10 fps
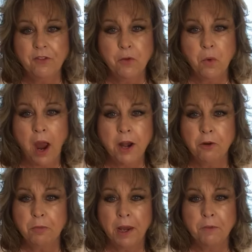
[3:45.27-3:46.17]
I don't
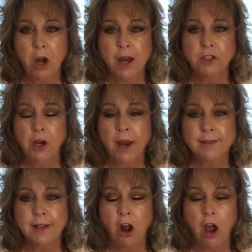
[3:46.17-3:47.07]
blame you guys. You guys
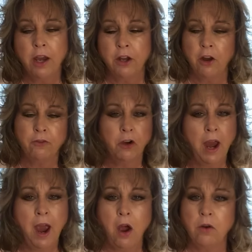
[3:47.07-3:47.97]
could, you know, if you're
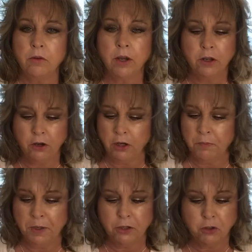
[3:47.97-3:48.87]
out and you're going to be
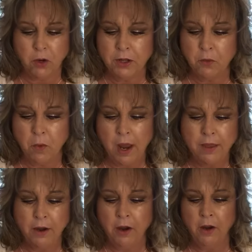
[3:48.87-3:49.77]
enjoying the
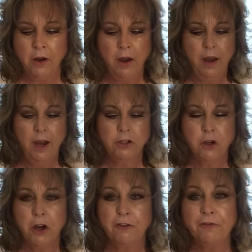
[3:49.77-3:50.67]
weather, enjoy
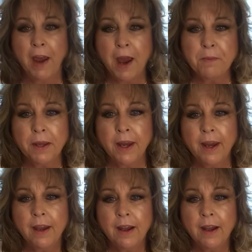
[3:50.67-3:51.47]
your family,